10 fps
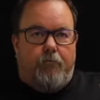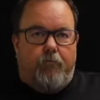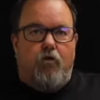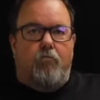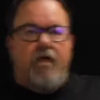
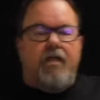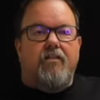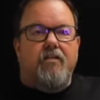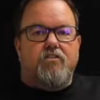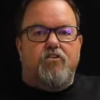You know, make
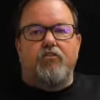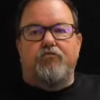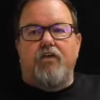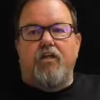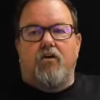these good
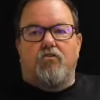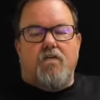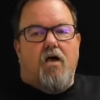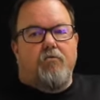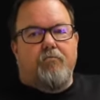videos.
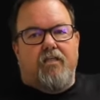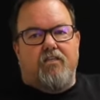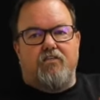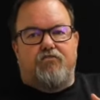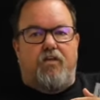I would make
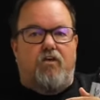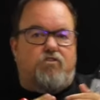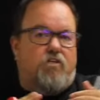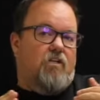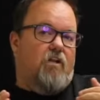these
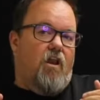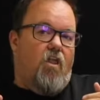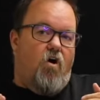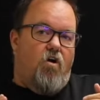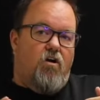videos a little
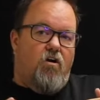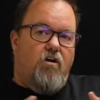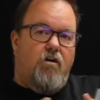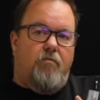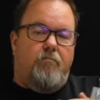
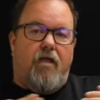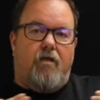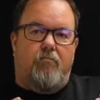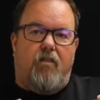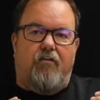longer, make
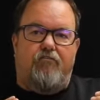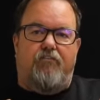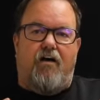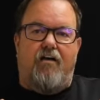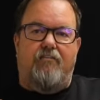them like
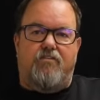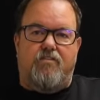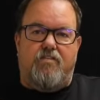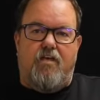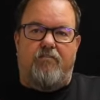5 to
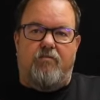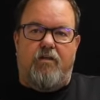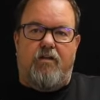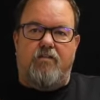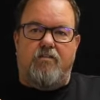7
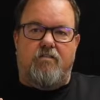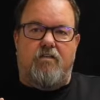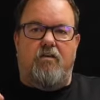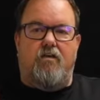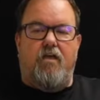minutes,